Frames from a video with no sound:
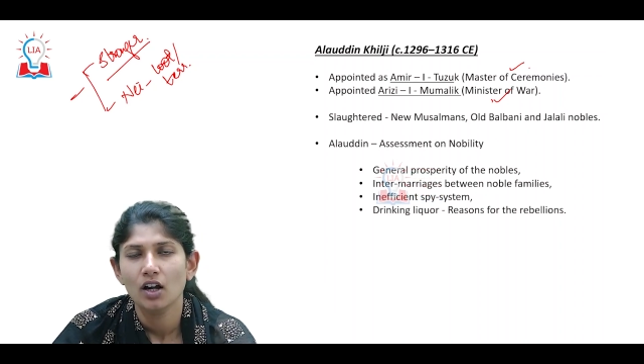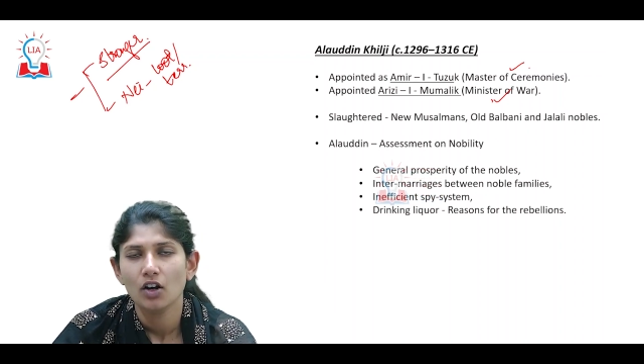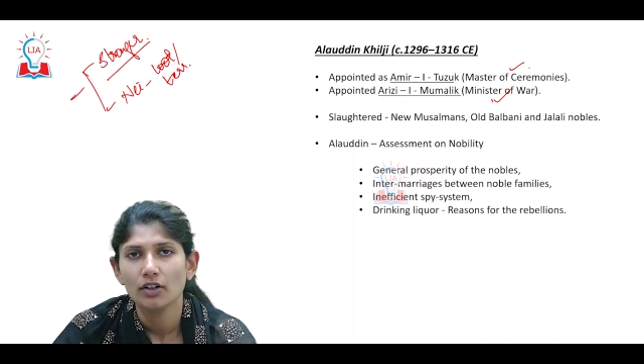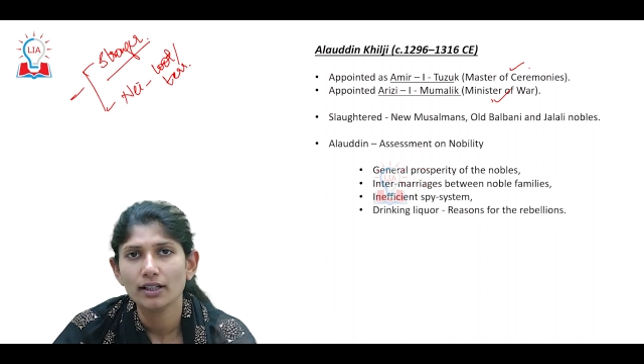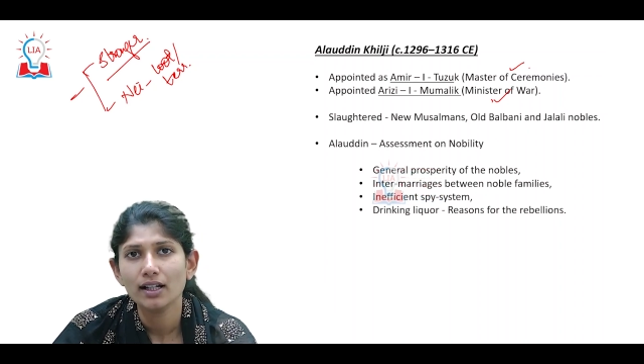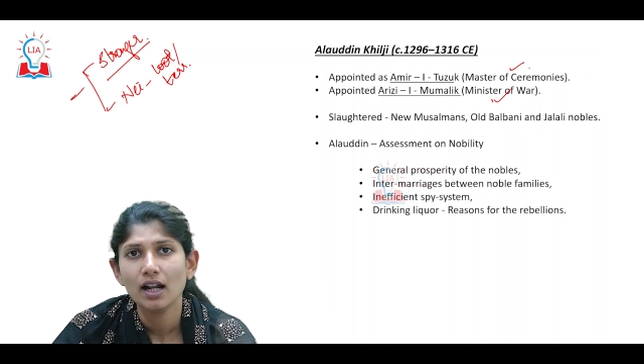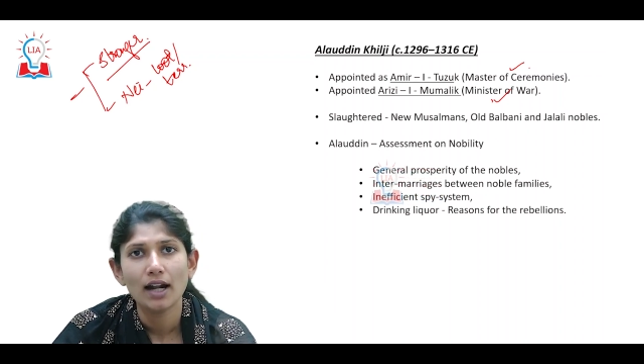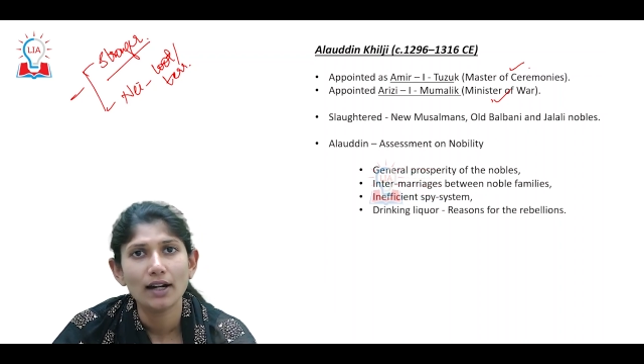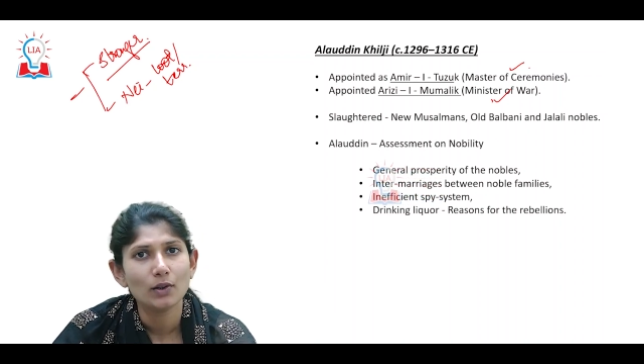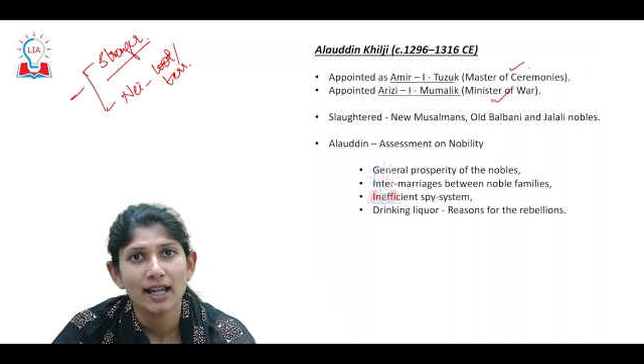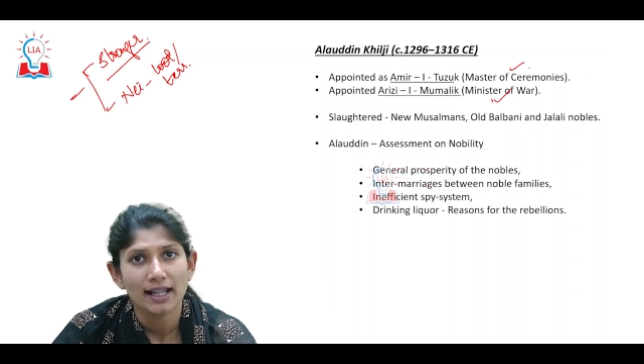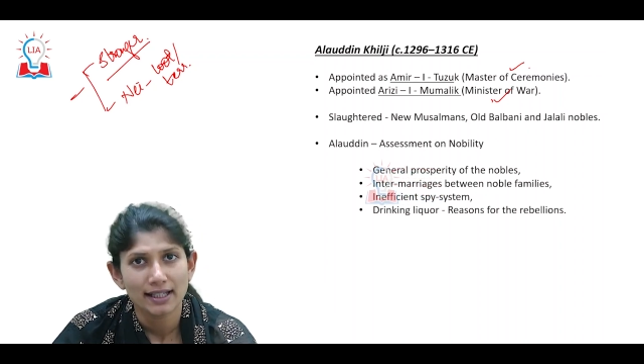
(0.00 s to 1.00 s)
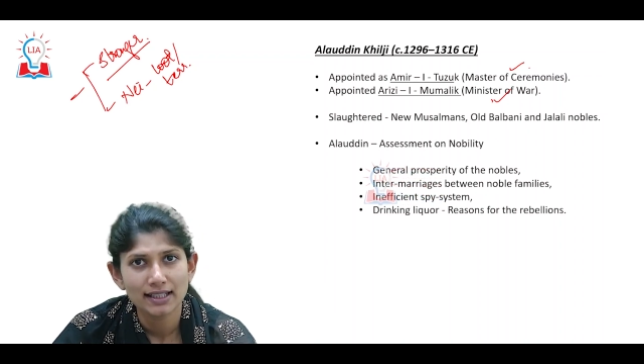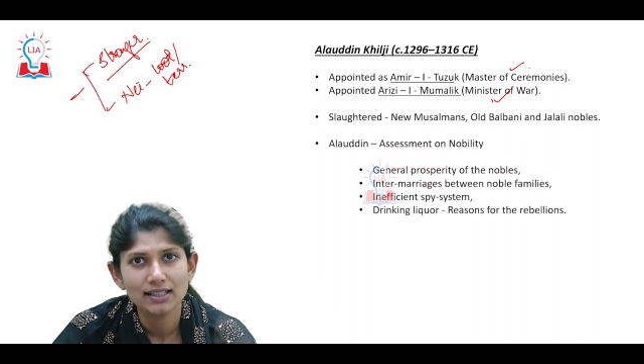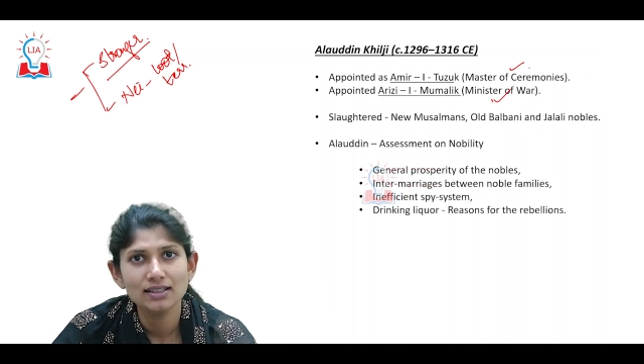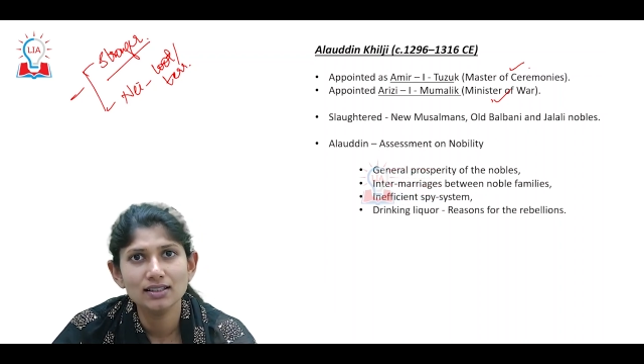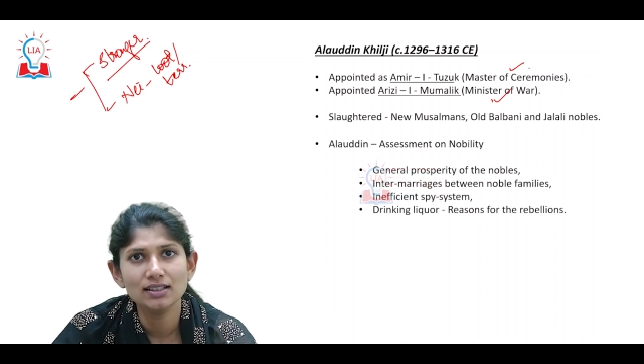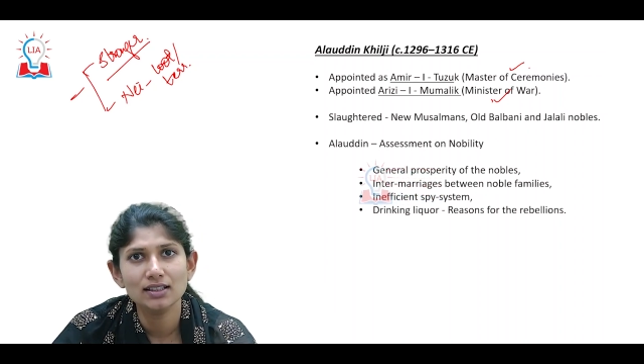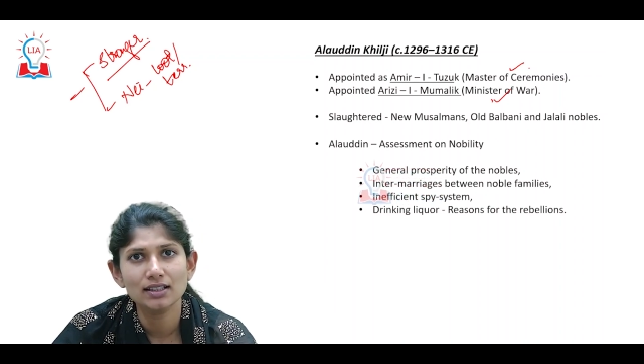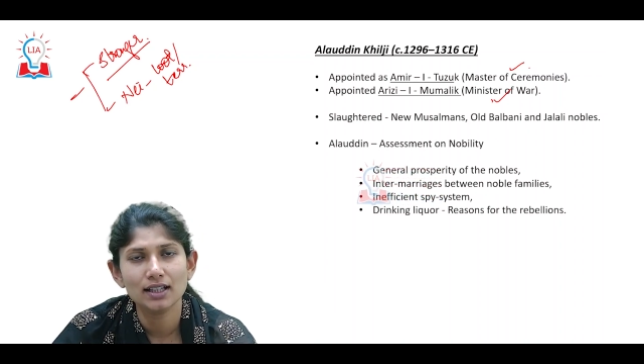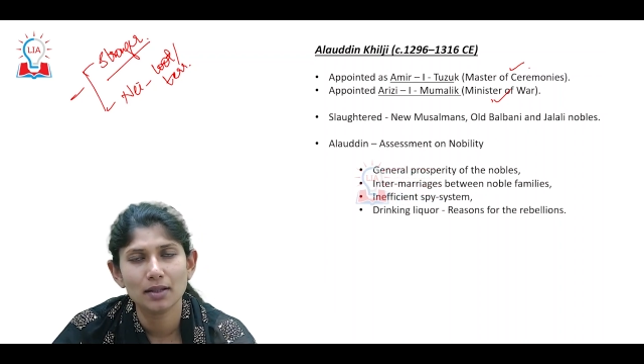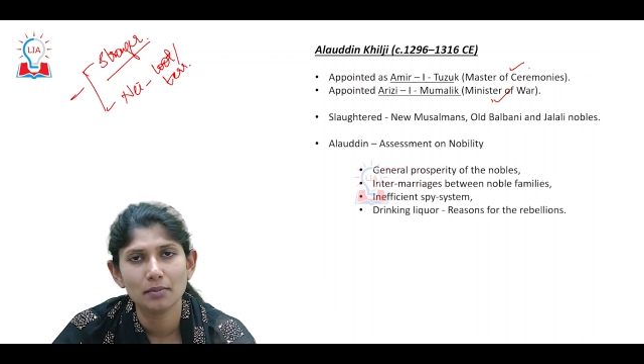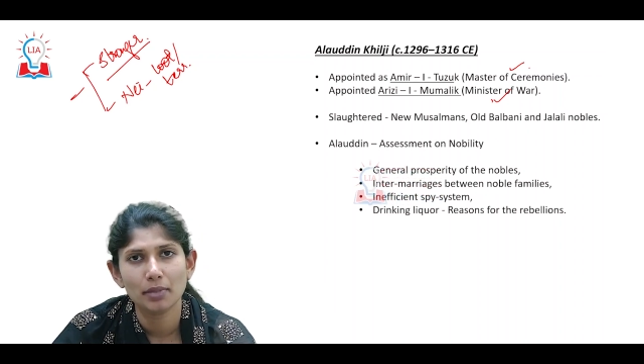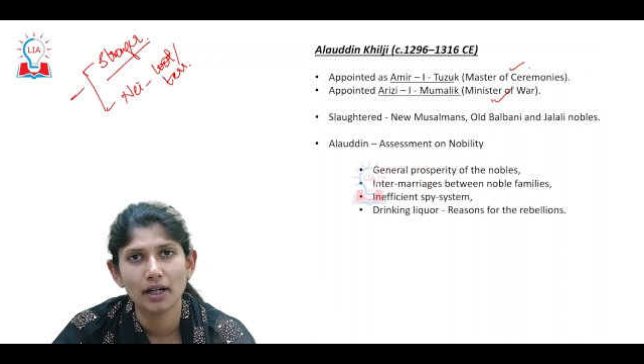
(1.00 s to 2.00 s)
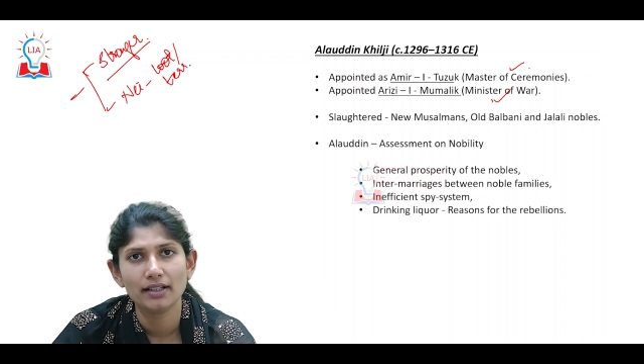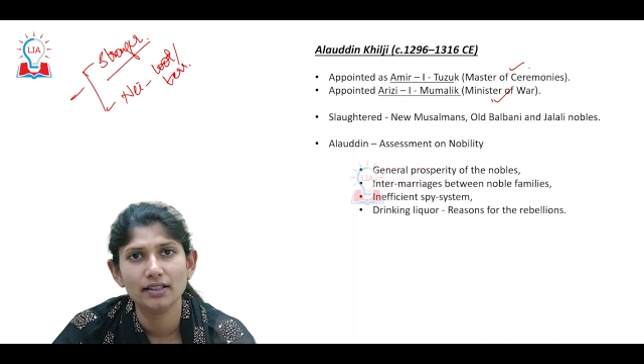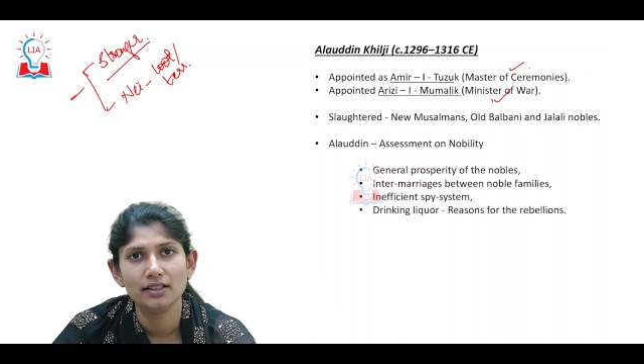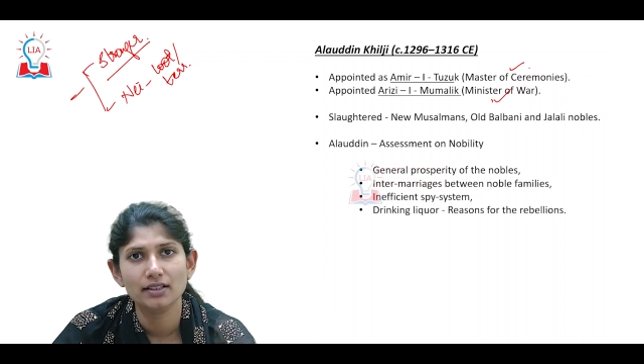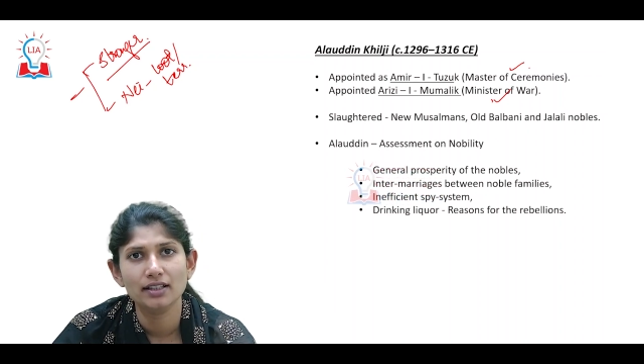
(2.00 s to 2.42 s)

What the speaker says: Okay, and also in the empire,